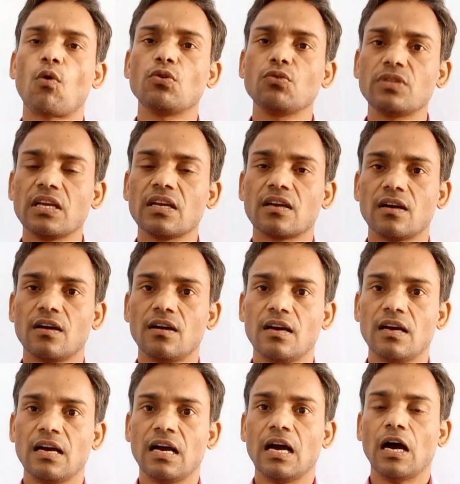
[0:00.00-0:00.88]
So what do you think?
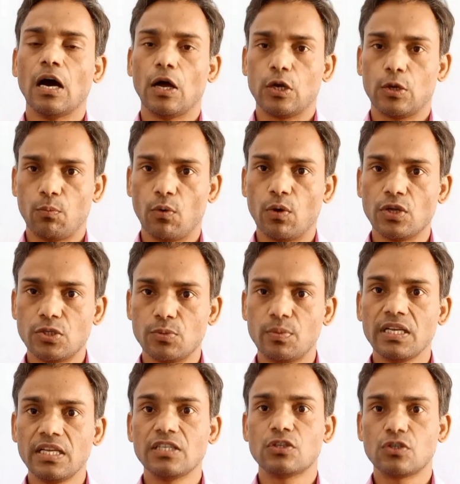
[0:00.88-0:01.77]

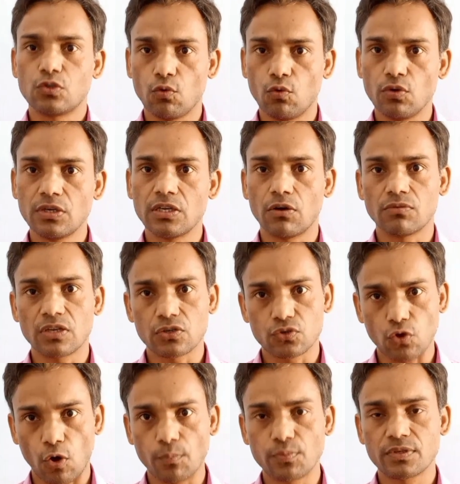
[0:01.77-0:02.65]
Atmosphere is sold
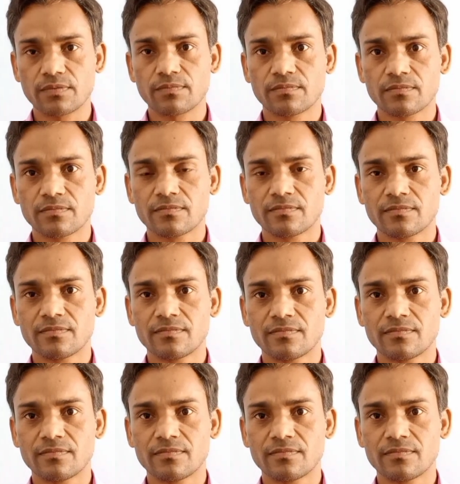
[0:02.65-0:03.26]
on the shops,